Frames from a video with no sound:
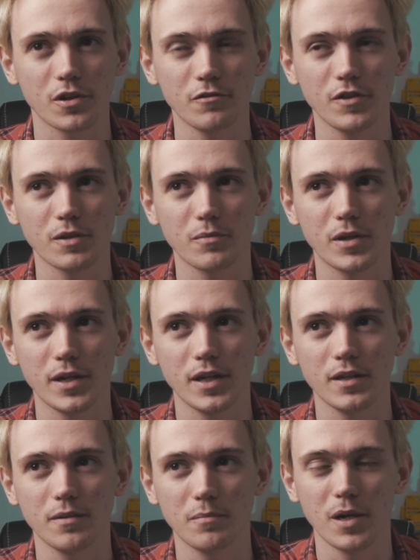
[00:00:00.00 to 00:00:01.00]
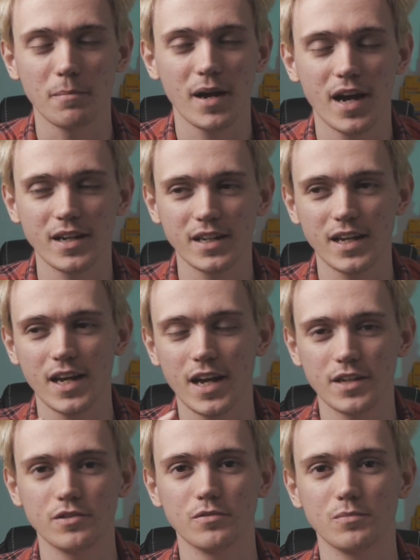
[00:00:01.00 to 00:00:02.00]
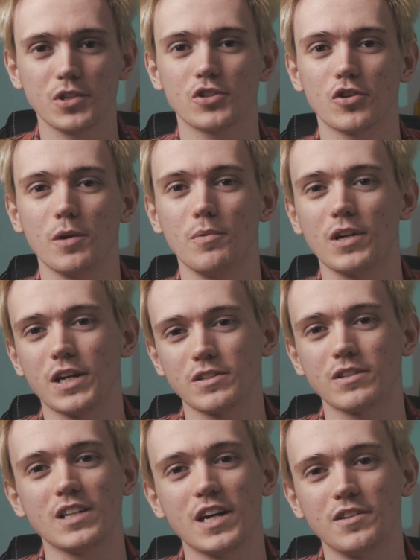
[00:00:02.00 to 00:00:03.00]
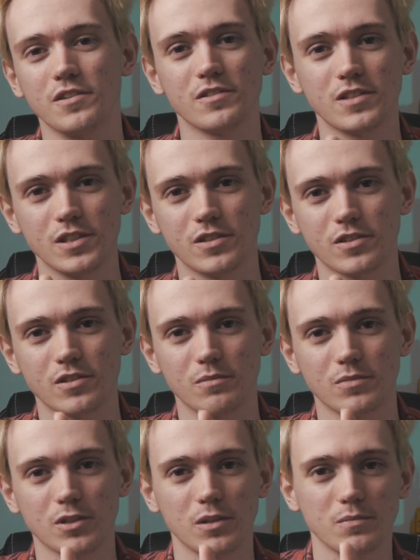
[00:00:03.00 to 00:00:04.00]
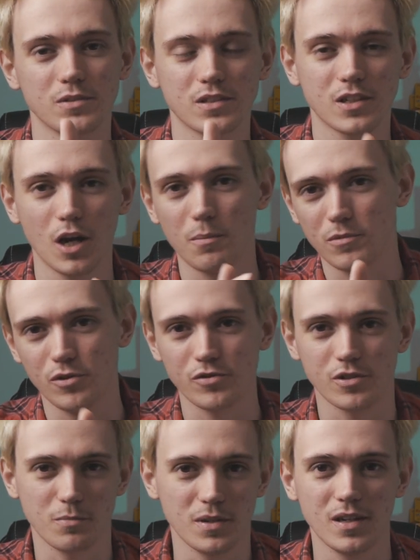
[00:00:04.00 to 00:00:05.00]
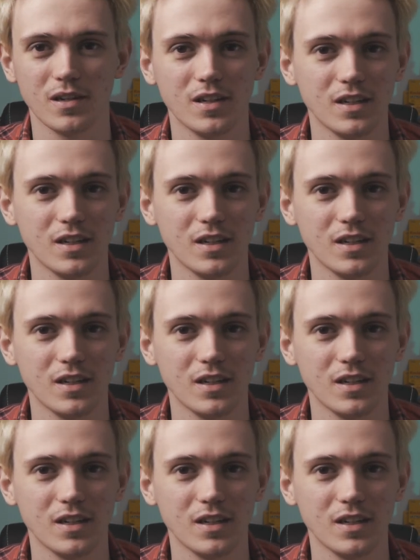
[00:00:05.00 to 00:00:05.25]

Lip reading: I think my panning head on my tripod has a tendency to sometimes come loose a bit.